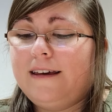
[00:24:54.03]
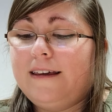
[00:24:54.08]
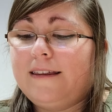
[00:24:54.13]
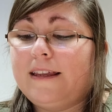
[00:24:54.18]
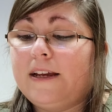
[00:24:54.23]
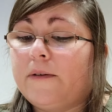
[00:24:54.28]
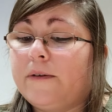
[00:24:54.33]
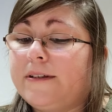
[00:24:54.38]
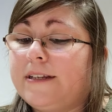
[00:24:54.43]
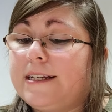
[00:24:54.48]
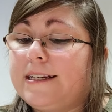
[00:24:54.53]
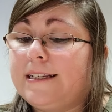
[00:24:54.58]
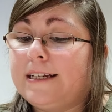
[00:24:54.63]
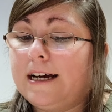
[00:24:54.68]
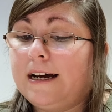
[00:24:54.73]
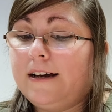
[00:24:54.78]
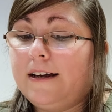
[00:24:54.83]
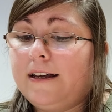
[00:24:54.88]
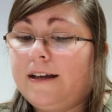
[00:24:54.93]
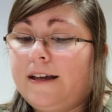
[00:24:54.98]
There was a
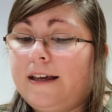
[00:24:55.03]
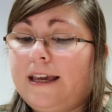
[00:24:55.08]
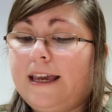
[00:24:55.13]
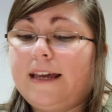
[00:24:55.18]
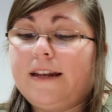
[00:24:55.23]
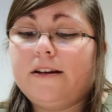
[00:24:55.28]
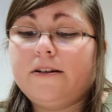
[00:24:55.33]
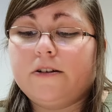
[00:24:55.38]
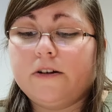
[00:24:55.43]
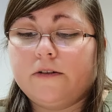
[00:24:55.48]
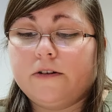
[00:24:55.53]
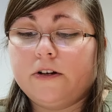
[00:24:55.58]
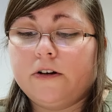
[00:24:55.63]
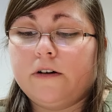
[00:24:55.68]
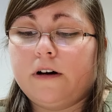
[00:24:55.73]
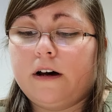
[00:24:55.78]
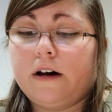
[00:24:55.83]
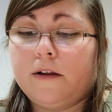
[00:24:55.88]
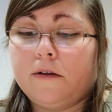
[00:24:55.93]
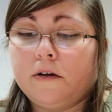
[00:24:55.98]
duck and a dodo,
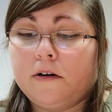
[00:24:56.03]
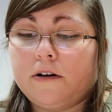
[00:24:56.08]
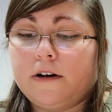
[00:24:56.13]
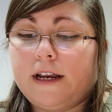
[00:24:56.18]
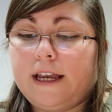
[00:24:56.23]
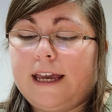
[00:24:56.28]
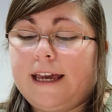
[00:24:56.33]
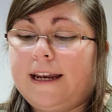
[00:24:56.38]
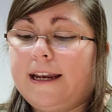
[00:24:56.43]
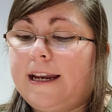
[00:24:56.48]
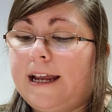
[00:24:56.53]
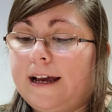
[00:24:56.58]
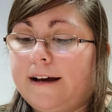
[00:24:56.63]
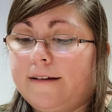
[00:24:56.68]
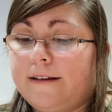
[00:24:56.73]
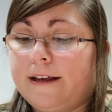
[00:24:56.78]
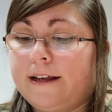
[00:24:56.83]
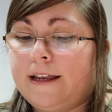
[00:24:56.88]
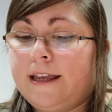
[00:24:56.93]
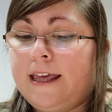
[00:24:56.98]
a lory and an
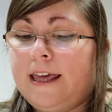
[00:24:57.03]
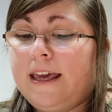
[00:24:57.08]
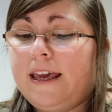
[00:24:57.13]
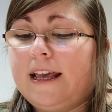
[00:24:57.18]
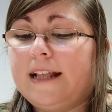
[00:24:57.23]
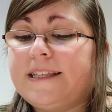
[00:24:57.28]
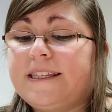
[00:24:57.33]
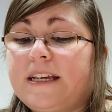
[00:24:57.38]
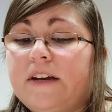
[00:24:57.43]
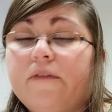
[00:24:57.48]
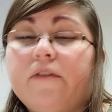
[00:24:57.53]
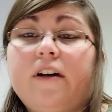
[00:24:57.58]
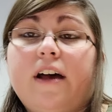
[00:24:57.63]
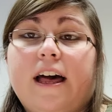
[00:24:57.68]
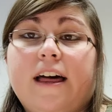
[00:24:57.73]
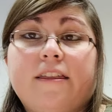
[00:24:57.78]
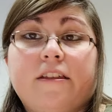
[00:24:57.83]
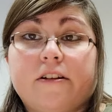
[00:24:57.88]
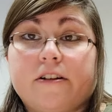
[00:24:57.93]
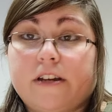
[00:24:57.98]
eaglet, and several
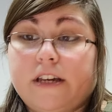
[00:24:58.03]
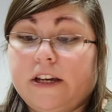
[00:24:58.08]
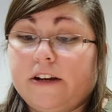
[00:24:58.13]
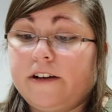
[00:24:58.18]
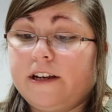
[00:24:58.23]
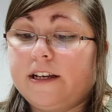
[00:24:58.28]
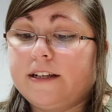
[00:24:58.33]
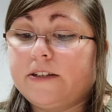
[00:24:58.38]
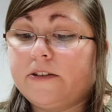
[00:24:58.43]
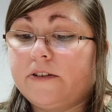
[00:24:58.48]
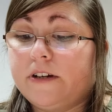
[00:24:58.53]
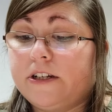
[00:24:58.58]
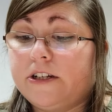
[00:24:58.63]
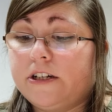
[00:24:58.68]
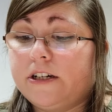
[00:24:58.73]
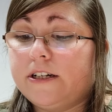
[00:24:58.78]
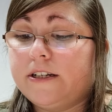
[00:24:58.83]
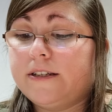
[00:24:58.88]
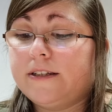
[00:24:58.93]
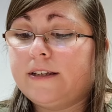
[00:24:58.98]
other curious
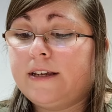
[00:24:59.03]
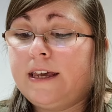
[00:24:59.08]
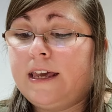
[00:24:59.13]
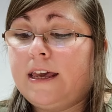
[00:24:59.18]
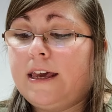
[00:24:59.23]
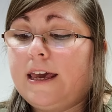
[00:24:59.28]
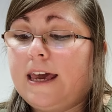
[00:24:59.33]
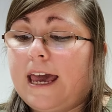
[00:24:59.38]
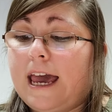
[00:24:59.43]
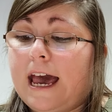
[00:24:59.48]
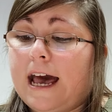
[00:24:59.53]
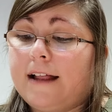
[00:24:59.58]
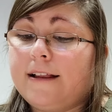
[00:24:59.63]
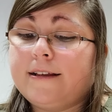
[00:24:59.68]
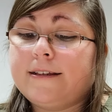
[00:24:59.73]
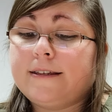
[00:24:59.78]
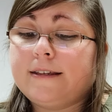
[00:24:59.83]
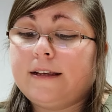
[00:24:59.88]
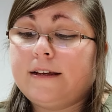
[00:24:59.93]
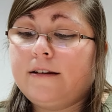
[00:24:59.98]
creatures.
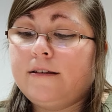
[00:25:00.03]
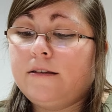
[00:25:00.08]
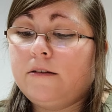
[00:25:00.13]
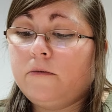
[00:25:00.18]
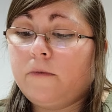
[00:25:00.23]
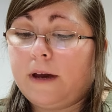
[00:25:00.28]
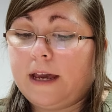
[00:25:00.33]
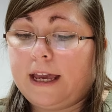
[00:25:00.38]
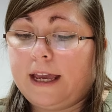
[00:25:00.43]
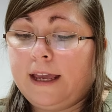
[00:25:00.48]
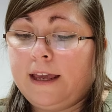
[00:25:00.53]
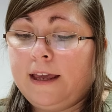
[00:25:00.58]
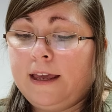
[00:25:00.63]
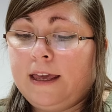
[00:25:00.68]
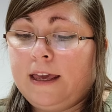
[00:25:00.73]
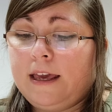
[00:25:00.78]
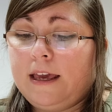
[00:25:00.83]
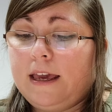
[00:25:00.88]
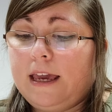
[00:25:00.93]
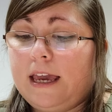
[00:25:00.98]
Alice led the way,
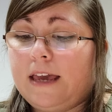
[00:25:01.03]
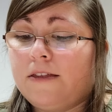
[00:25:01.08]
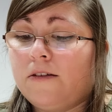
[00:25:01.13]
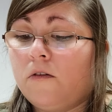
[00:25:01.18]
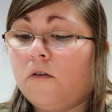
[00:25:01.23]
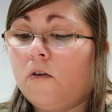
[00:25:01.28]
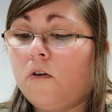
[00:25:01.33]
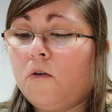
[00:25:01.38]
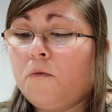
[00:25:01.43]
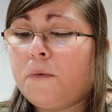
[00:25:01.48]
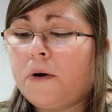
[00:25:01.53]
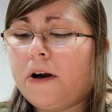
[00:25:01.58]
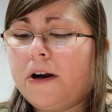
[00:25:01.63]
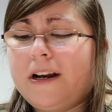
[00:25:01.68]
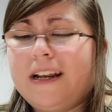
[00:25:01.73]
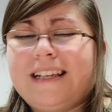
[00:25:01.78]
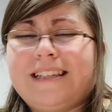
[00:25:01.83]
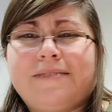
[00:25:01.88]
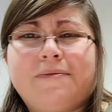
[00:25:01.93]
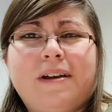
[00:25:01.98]
and the whole
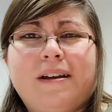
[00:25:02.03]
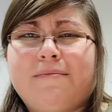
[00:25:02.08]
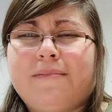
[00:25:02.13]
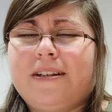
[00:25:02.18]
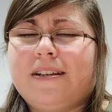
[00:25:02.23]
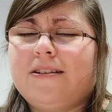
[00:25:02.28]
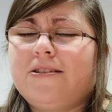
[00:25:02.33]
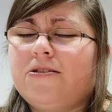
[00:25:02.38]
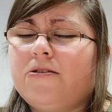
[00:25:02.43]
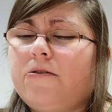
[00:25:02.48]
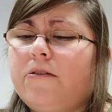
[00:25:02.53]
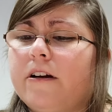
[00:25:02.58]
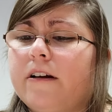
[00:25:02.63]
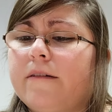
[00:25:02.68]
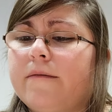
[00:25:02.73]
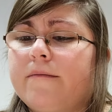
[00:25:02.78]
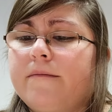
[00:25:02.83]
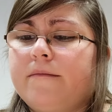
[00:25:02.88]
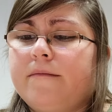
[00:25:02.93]
party swam to the shore.